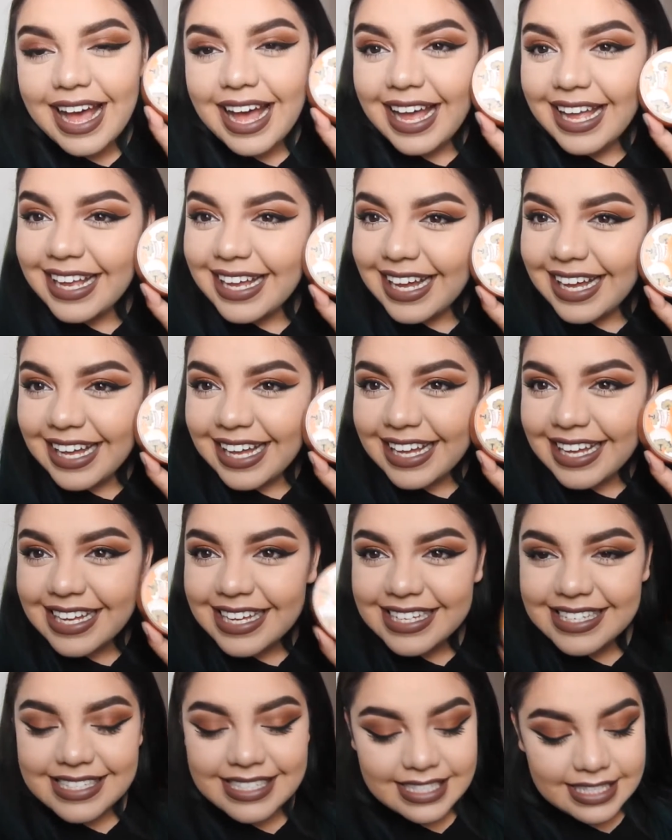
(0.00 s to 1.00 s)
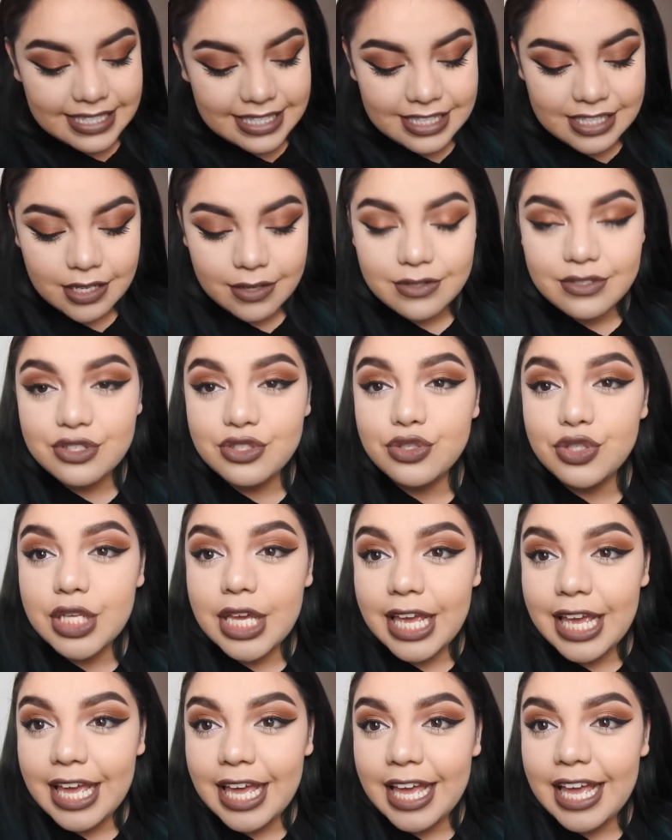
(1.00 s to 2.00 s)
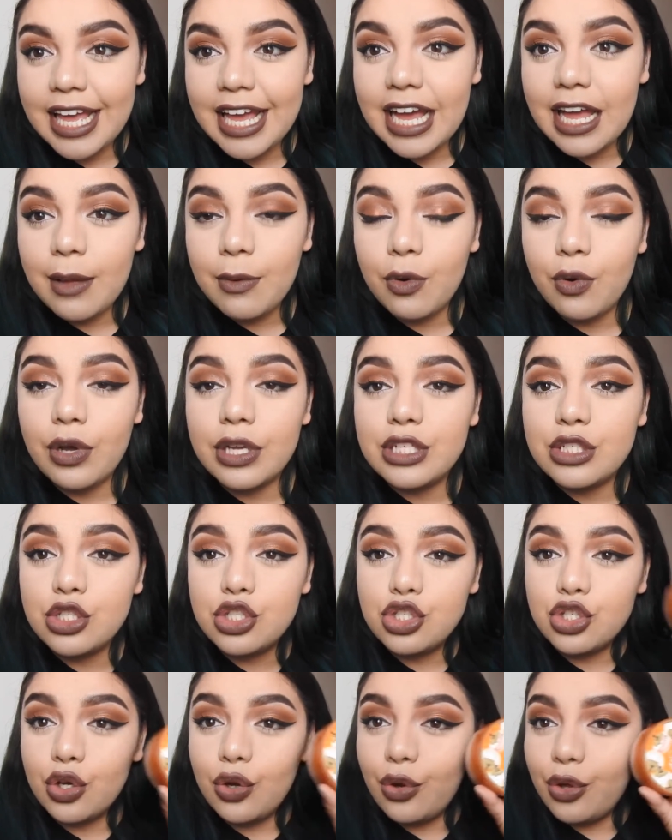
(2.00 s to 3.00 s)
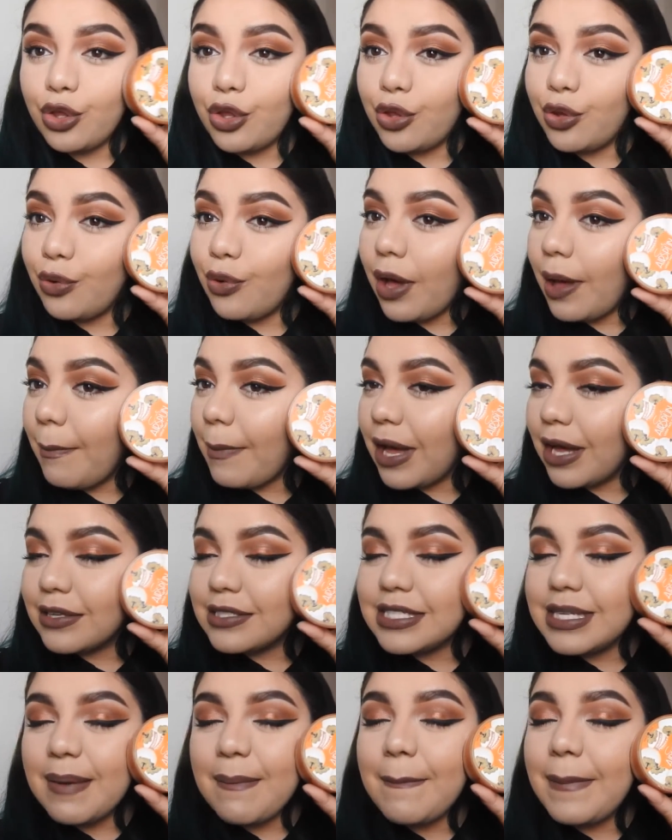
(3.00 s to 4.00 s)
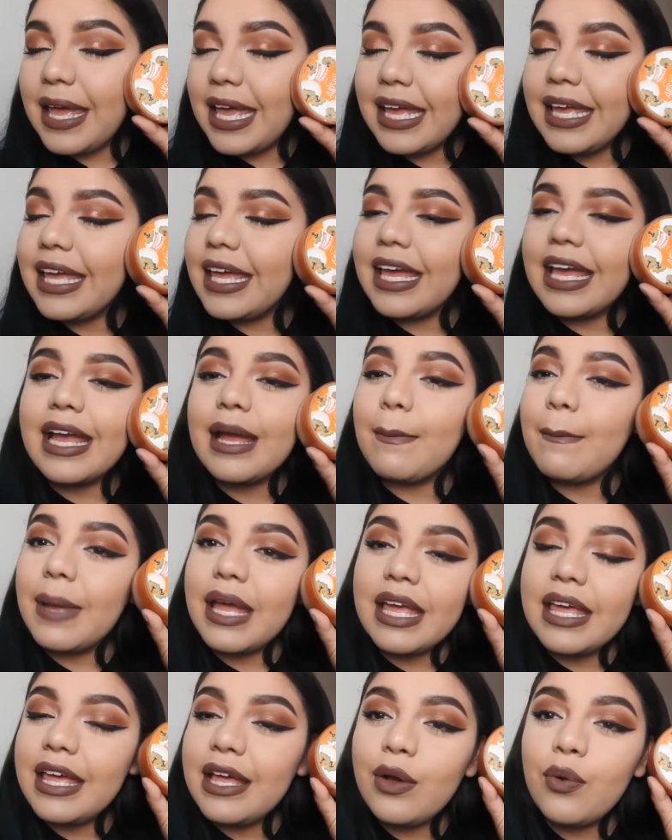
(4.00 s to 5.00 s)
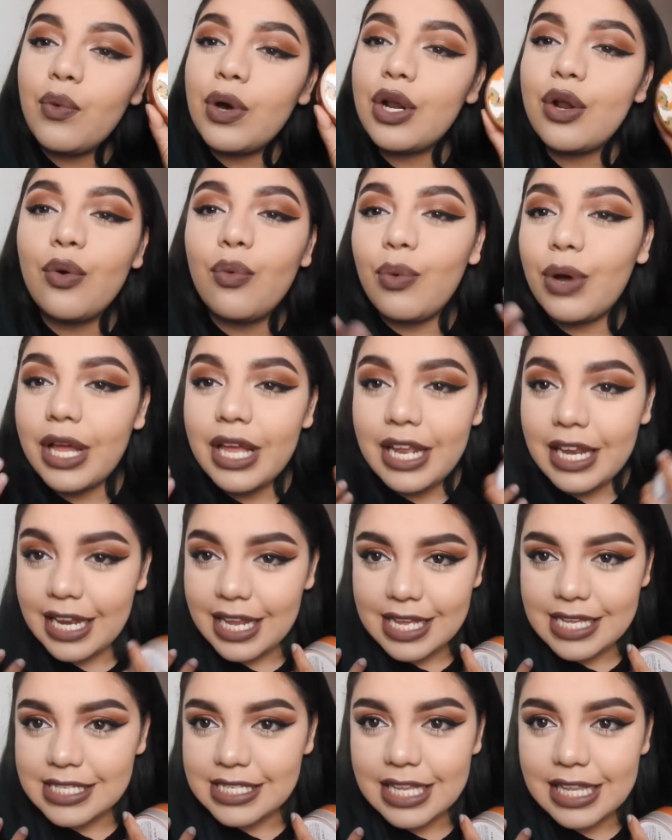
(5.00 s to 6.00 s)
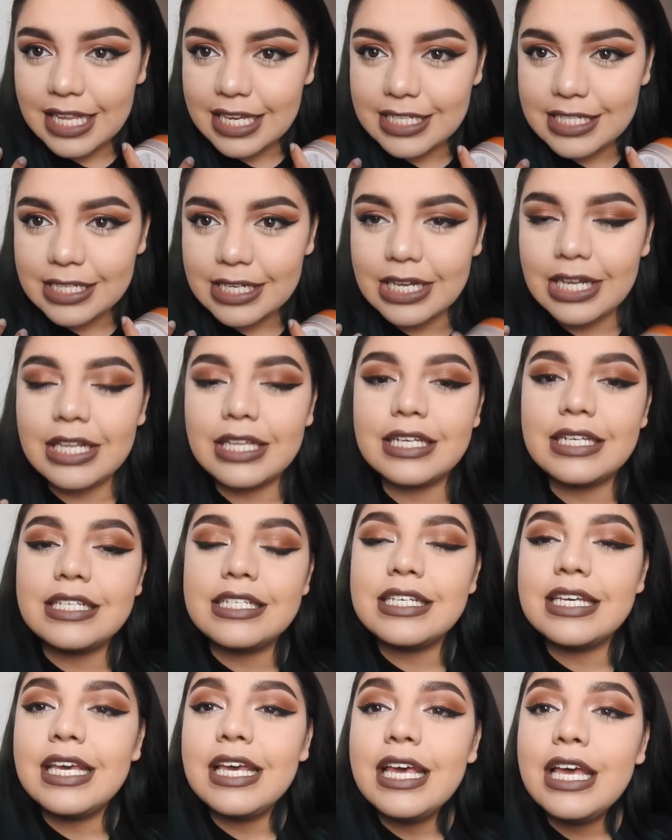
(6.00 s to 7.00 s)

Hi guys, so today I'm going to show you about baking 101 as I like to call it.